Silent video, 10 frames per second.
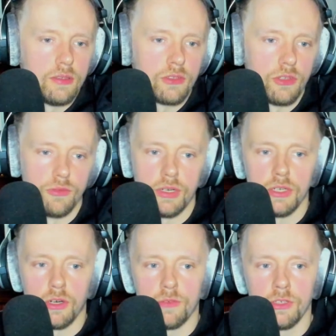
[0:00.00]
It's very
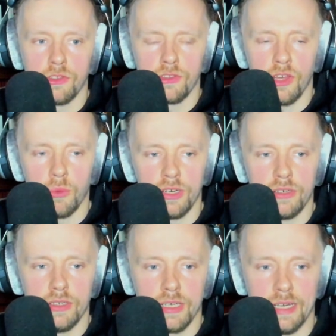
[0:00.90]
obvious where
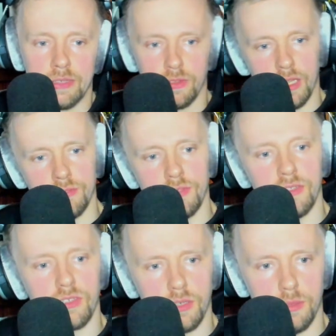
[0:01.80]
the guy on the left
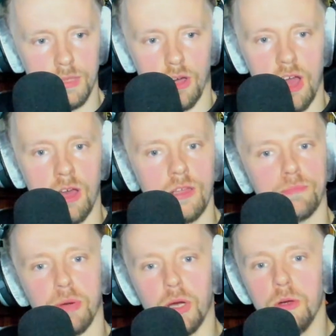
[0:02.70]
is gonna be.
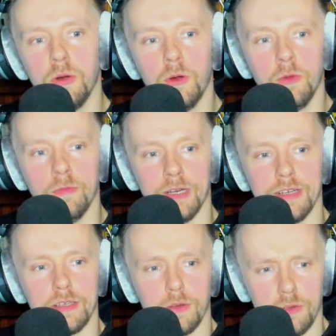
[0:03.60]

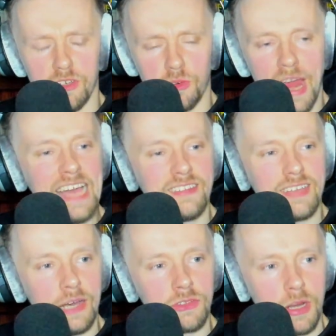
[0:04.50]
Boom! Right
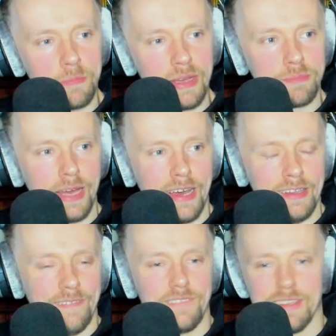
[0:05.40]
down to the pin
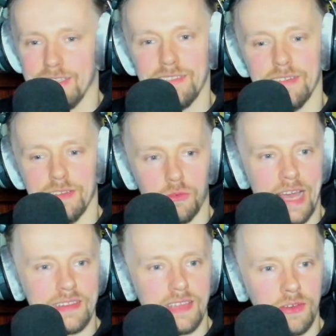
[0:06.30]
pad.
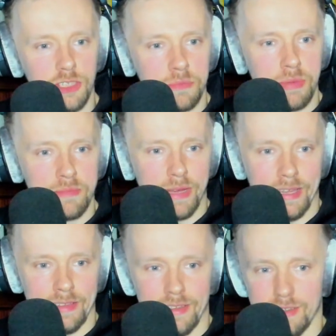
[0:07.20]
Right down to the pin
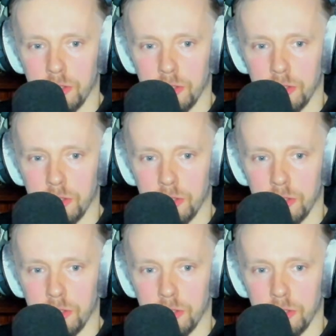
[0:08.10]
pad.